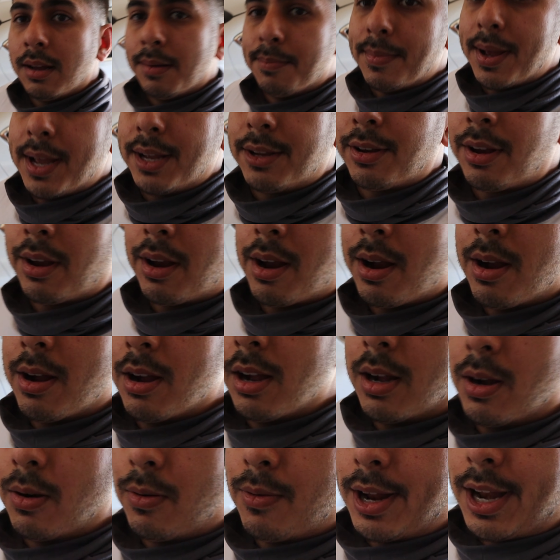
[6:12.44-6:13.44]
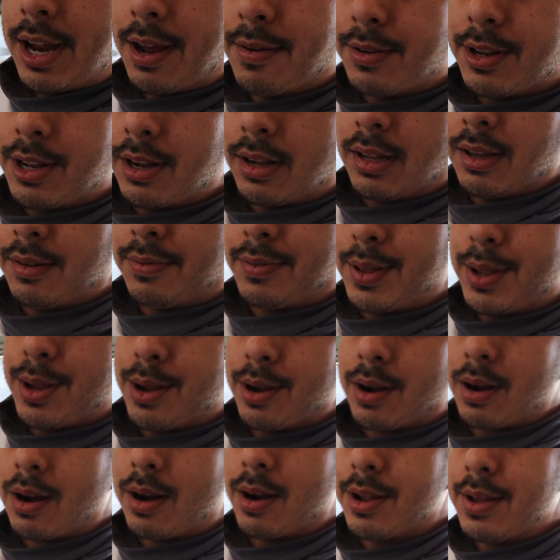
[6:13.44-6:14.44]
Make sure whenever you're lifting
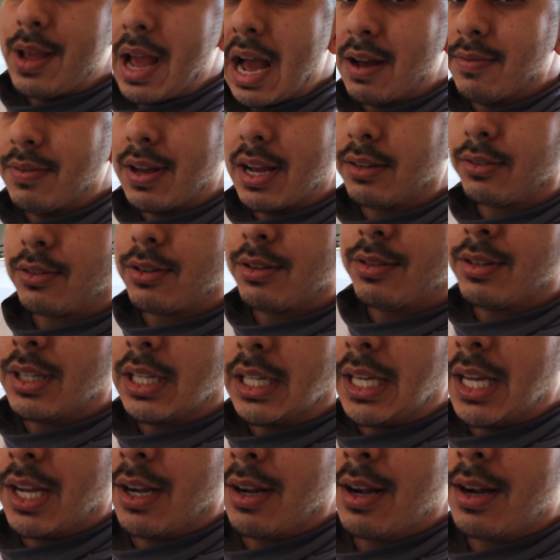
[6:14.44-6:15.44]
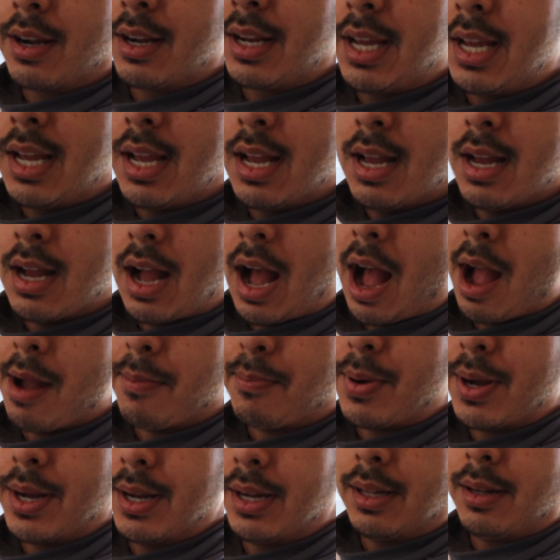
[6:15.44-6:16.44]
your car, you have extra security. I
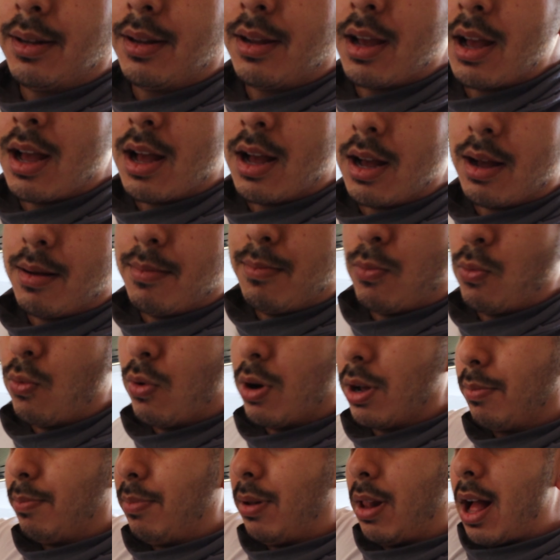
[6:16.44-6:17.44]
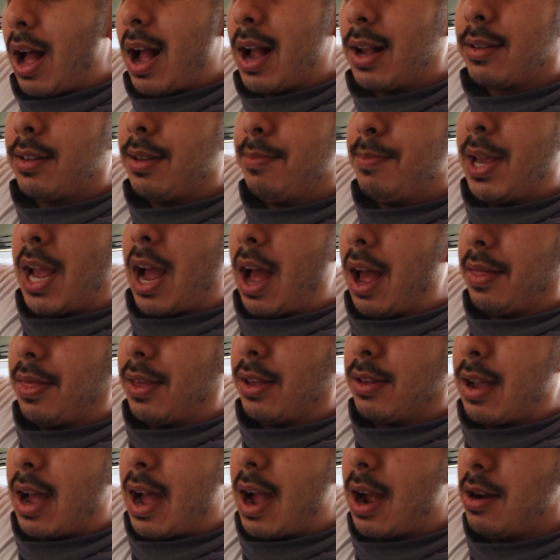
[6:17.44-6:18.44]
put wood blocks in behind the
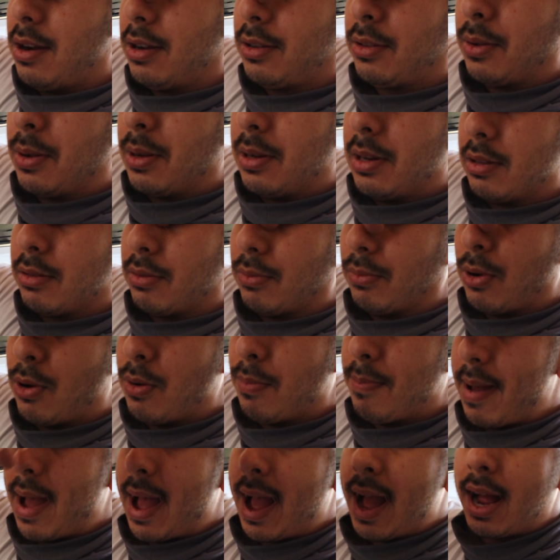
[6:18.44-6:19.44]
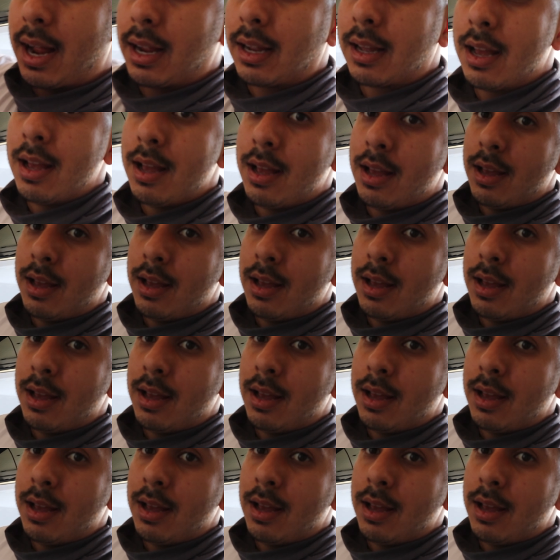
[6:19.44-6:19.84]
tires so it doesn't roll back.